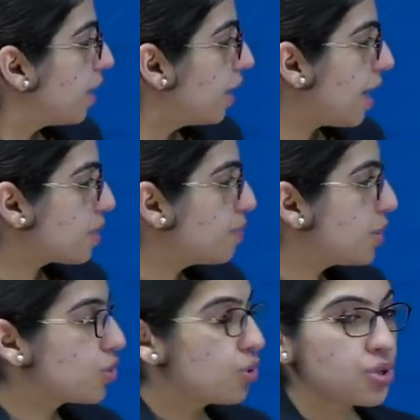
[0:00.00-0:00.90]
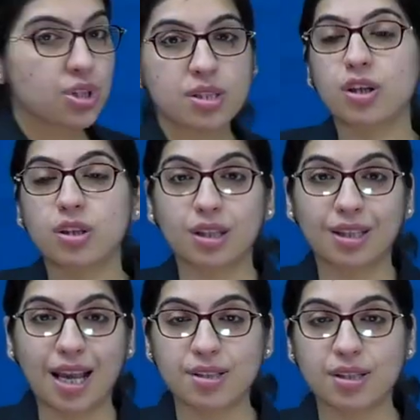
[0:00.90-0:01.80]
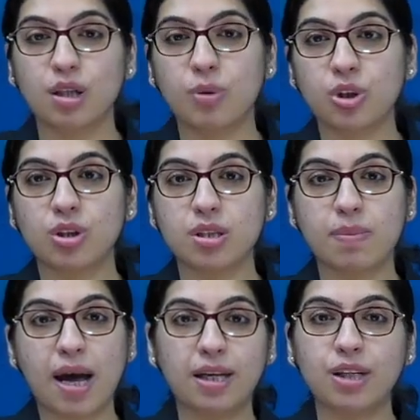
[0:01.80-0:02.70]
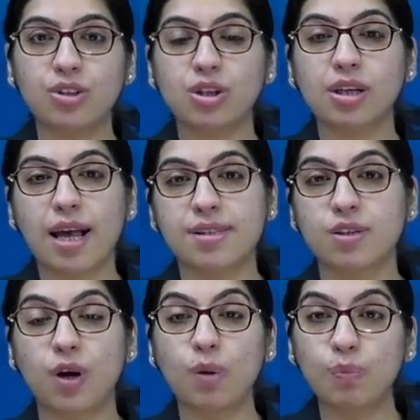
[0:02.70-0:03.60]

In asbestosis, the classical picture is bilateral calcified